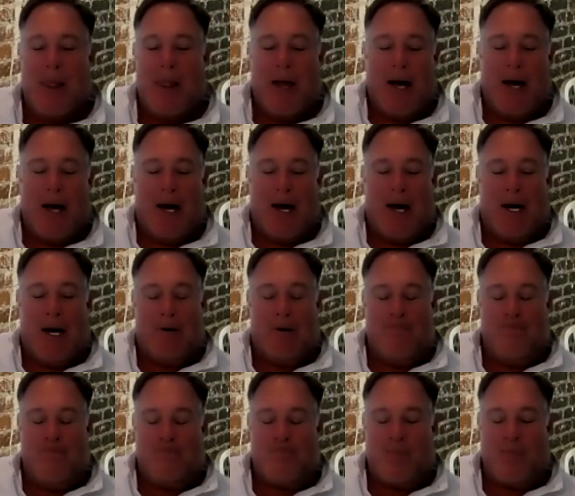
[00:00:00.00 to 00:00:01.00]

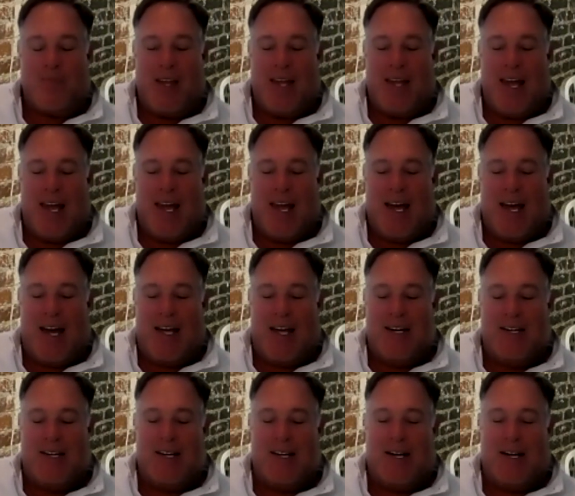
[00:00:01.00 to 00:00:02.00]

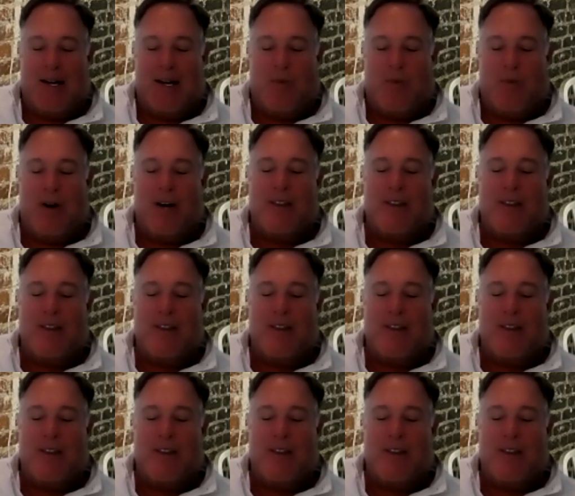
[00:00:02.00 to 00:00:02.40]
And one